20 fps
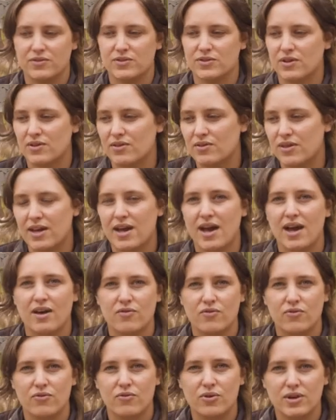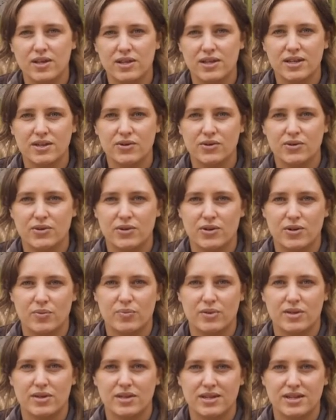So they have really good
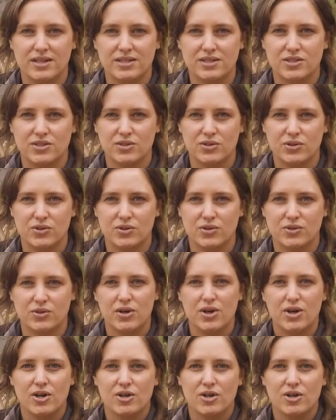abilities to